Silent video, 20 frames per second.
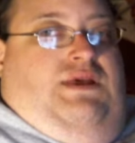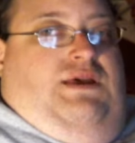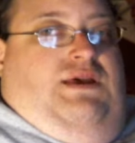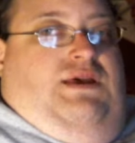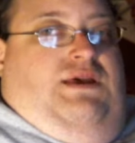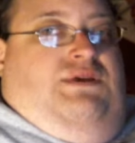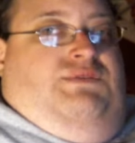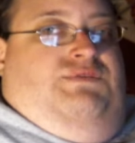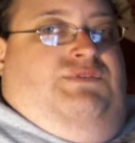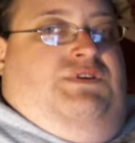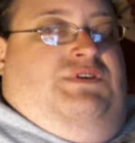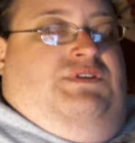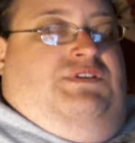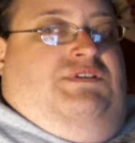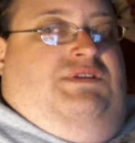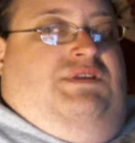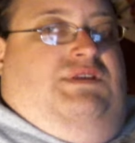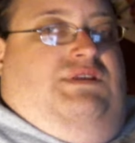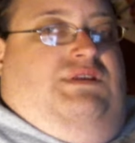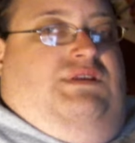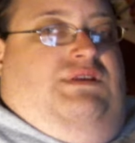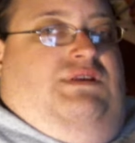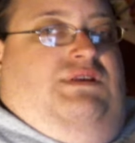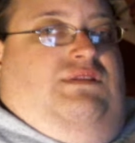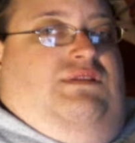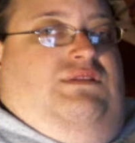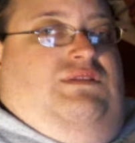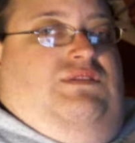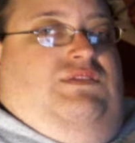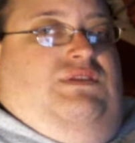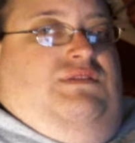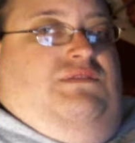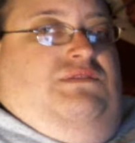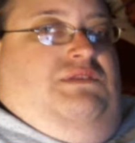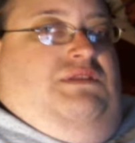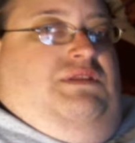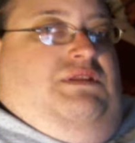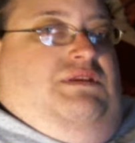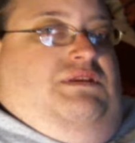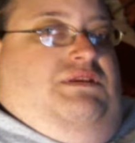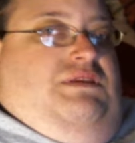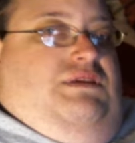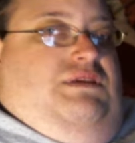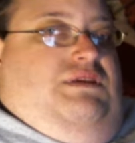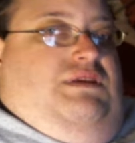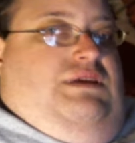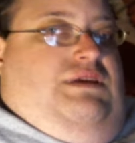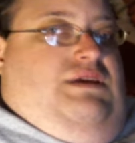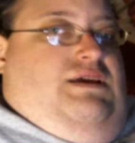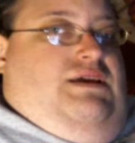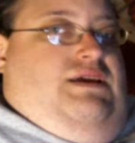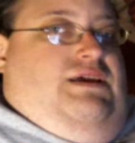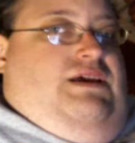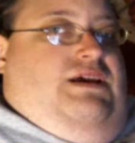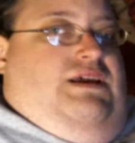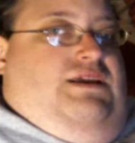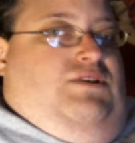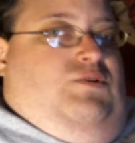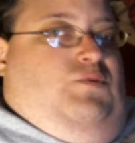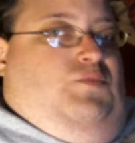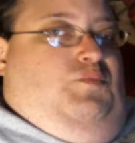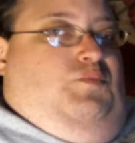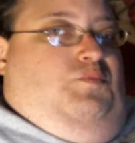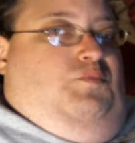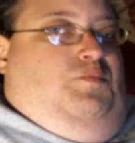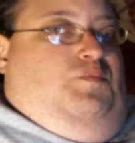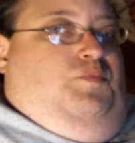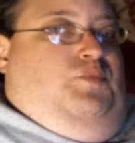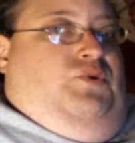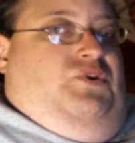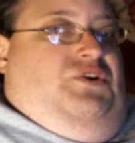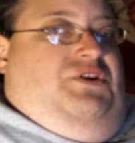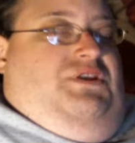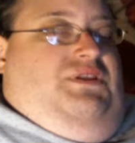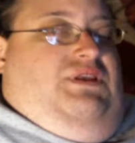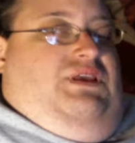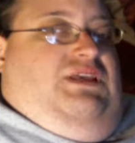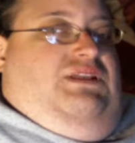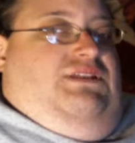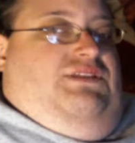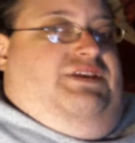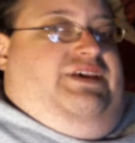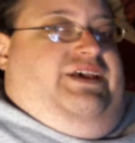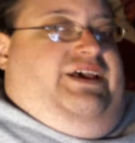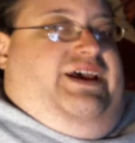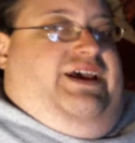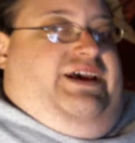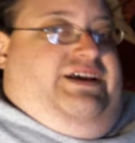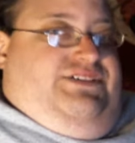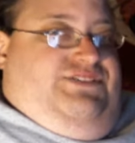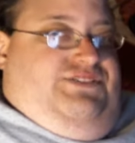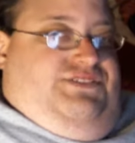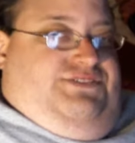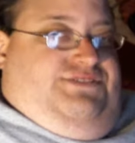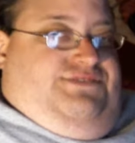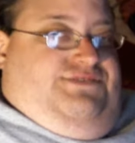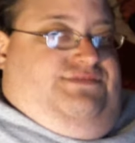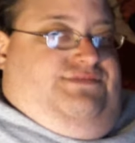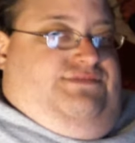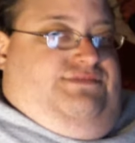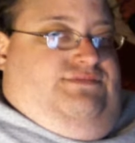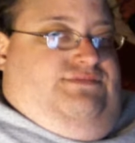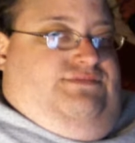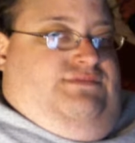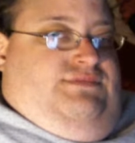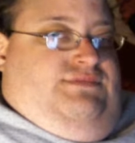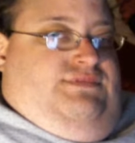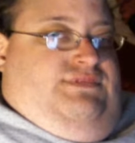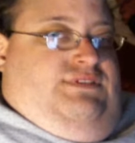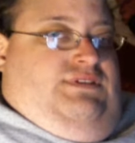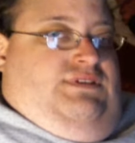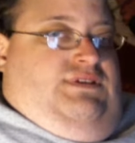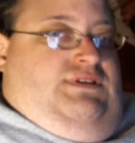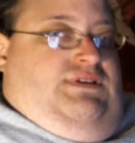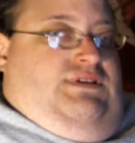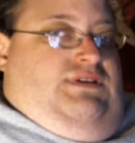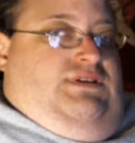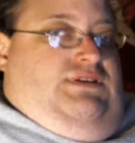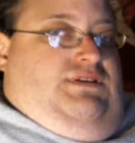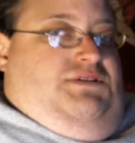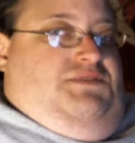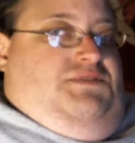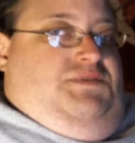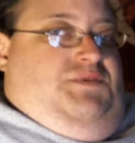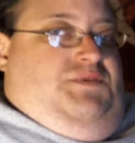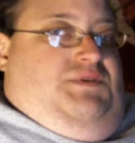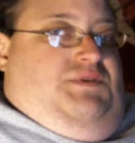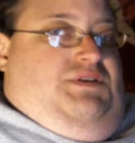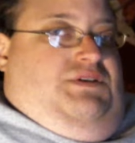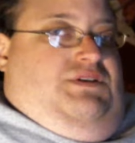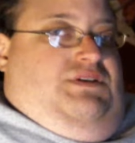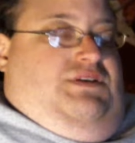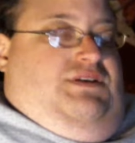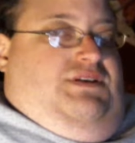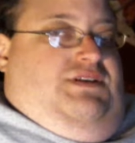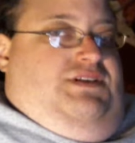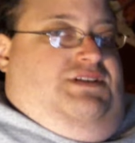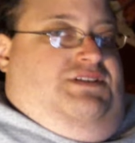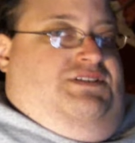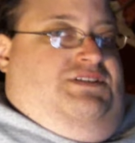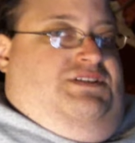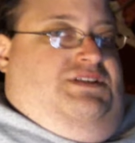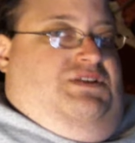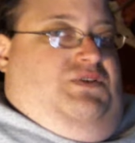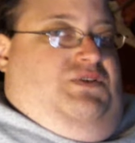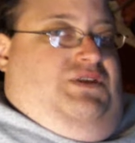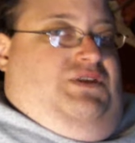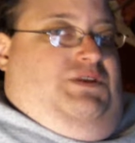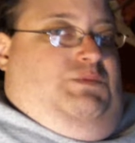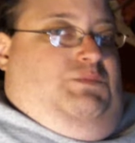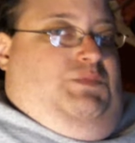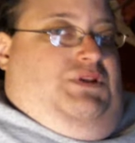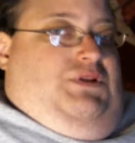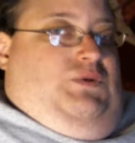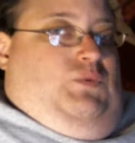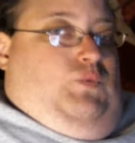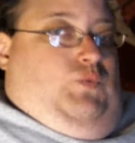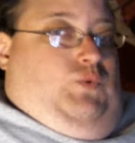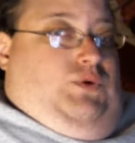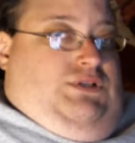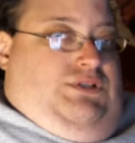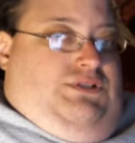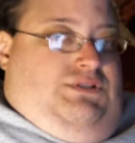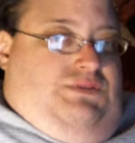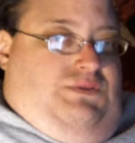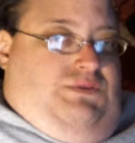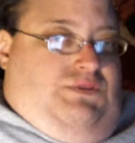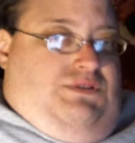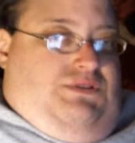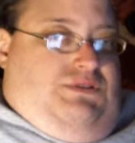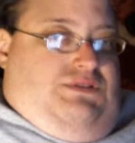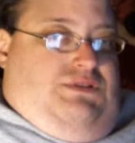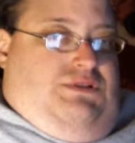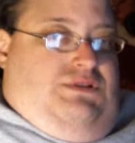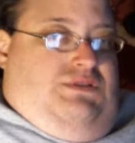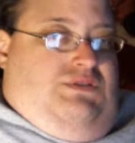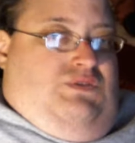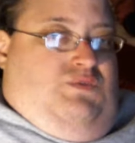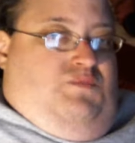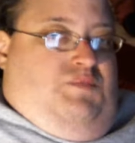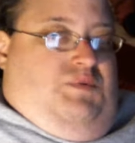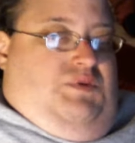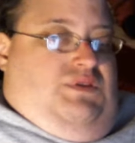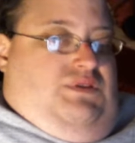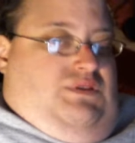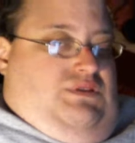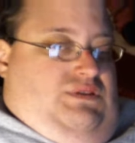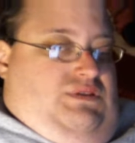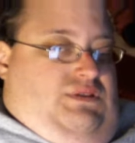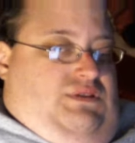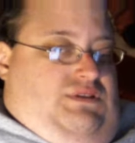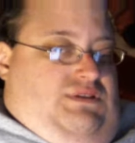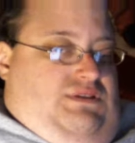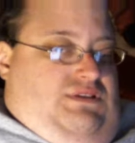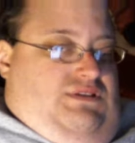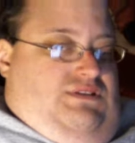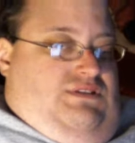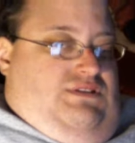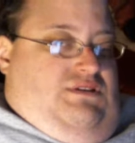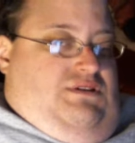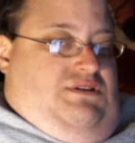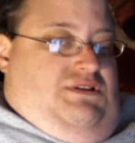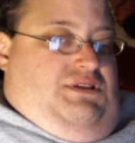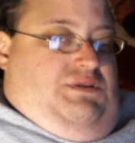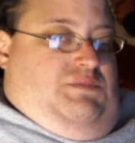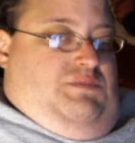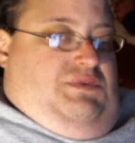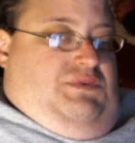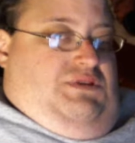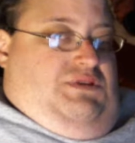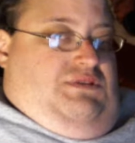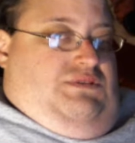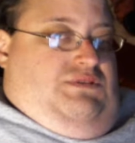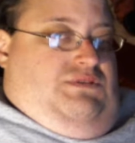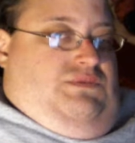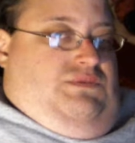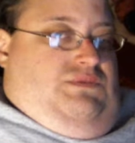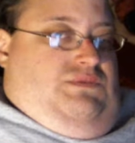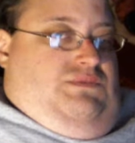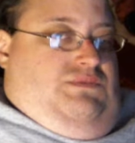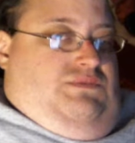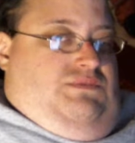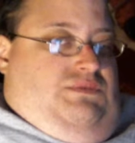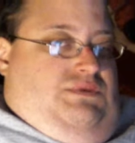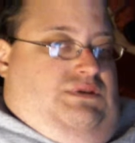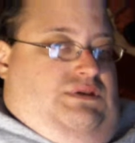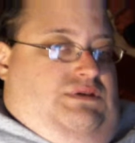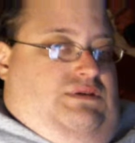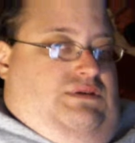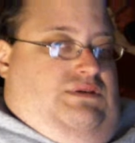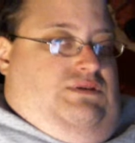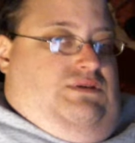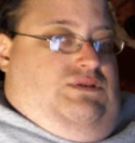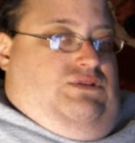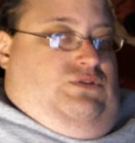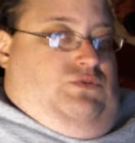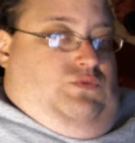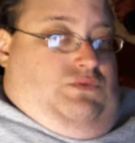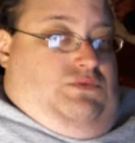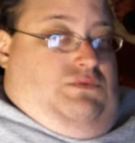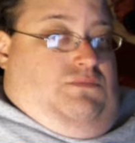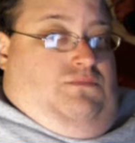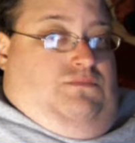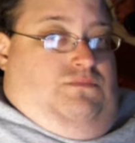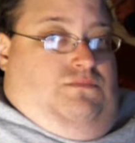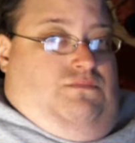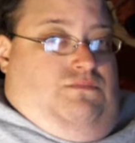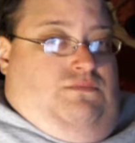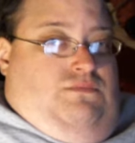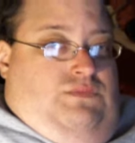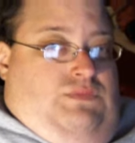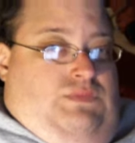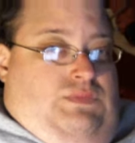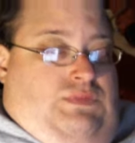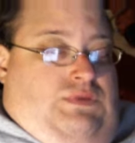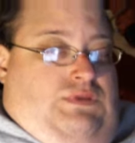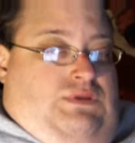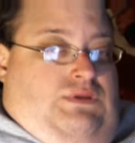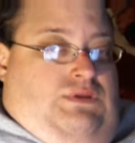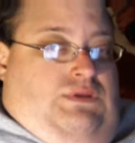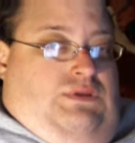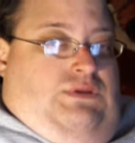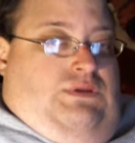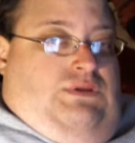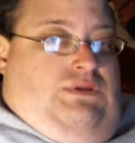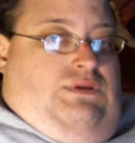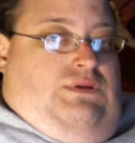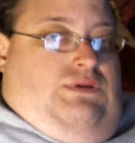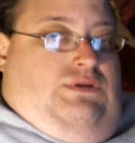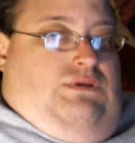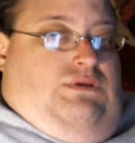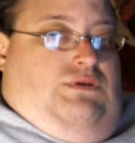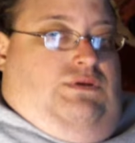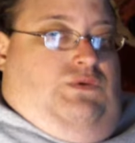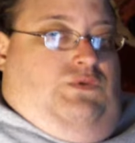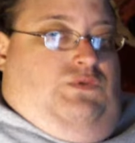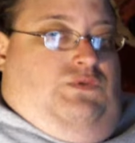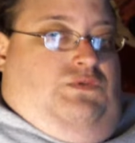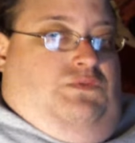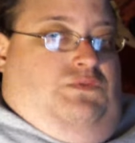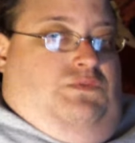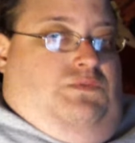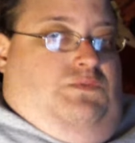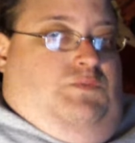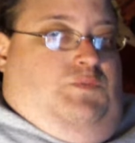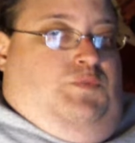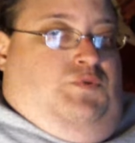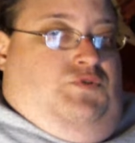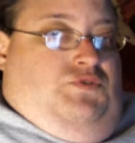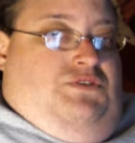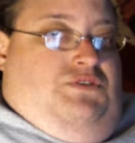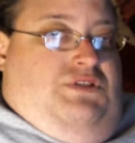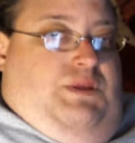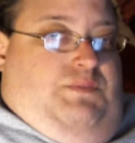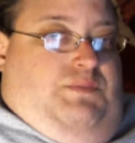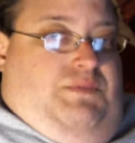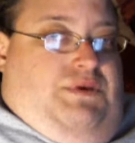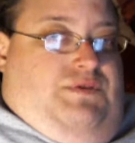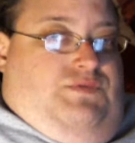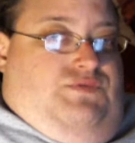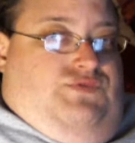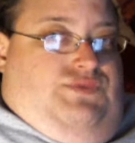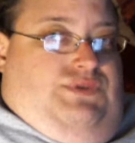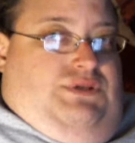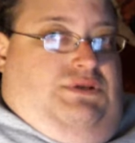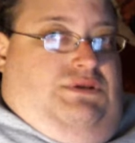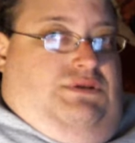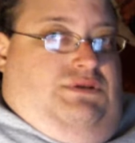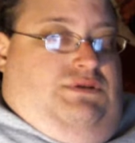I've lost it in the sense that I don't put it into action. You know, it's still in me to want to do these things, but it's not in me to do them. You know, to push that boundary.